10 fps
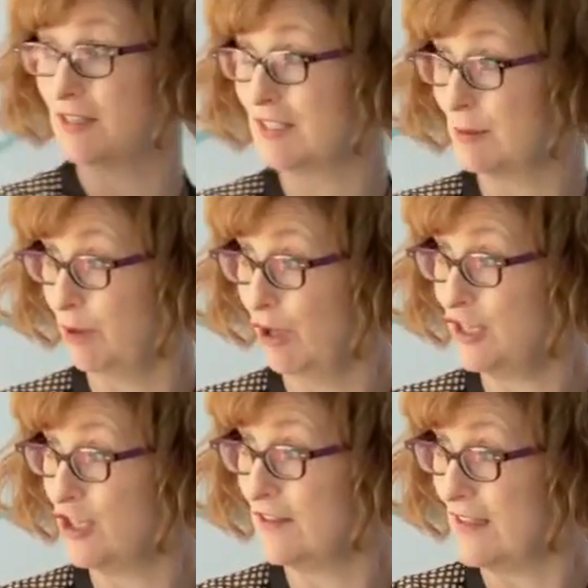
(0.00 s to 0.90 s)
where the supply
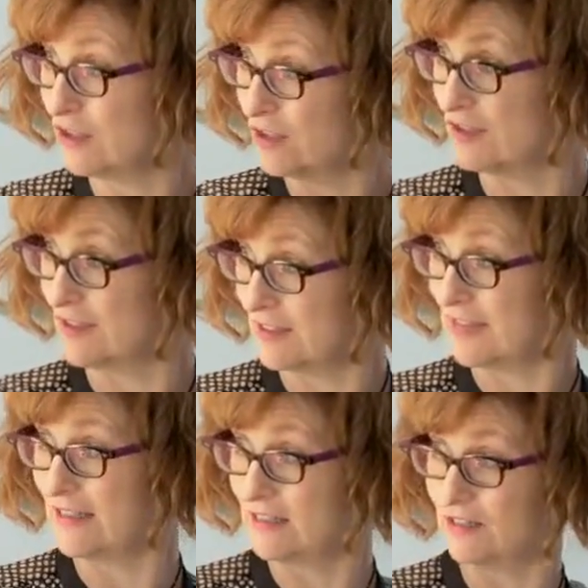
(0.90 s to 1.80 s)
chain, that
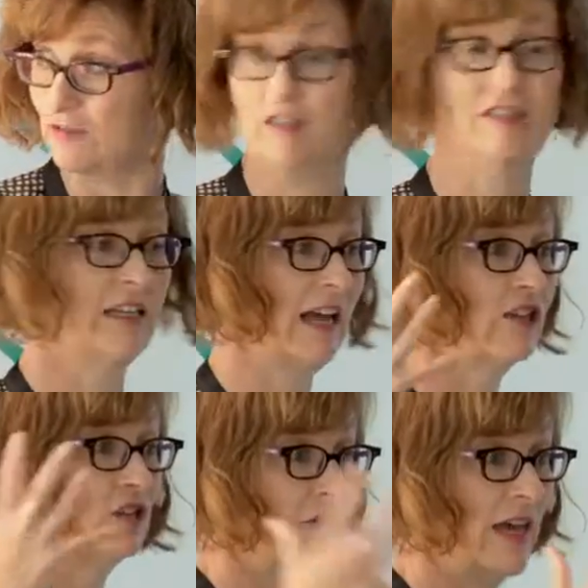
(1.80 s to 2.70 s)

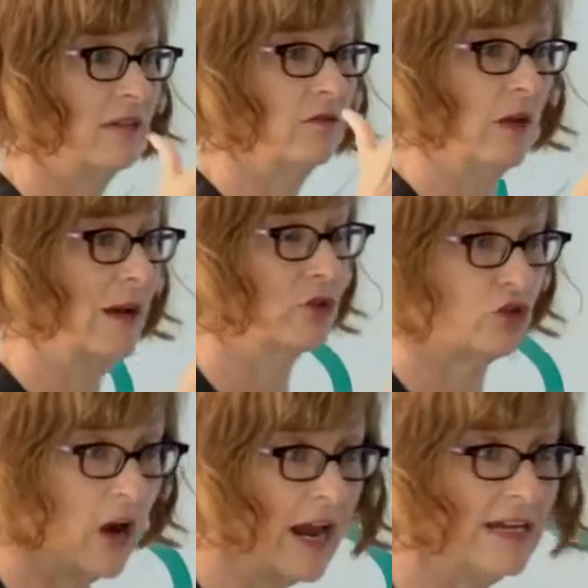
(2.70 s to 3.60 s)
sophistication of that
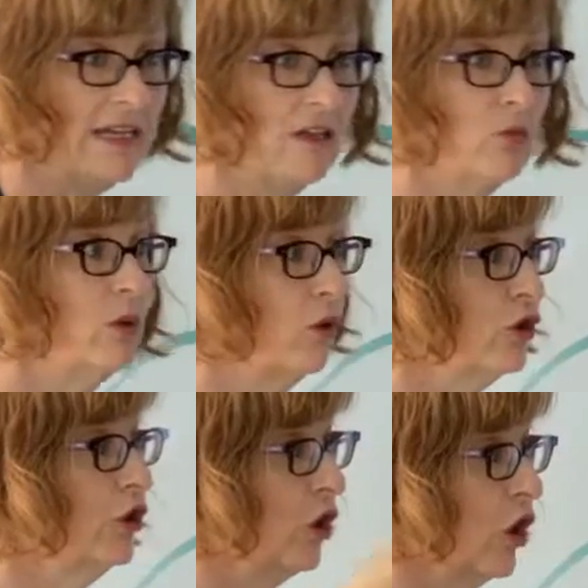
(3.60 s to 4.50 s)
training, we want
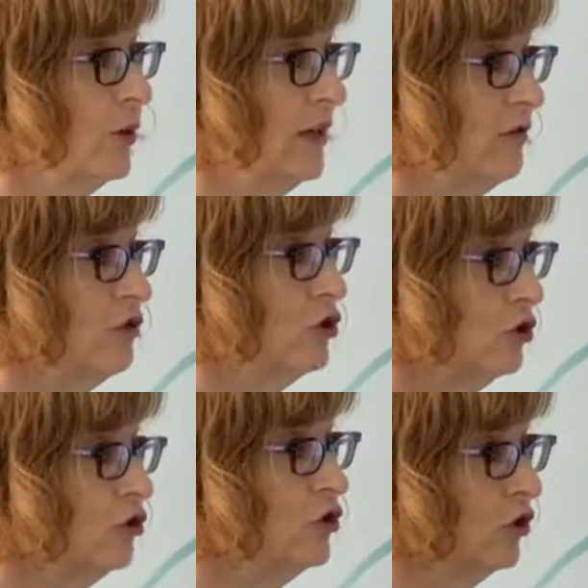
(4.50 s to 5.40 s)
you to go here and
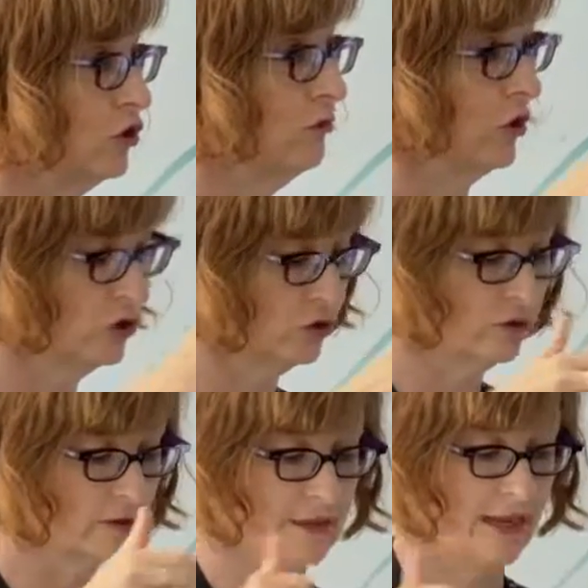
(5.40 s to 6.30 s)
do certain
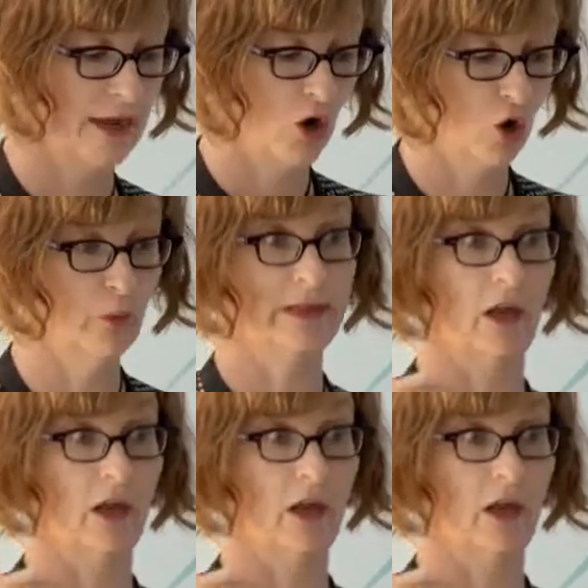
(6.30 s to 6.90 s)
modules, or we'd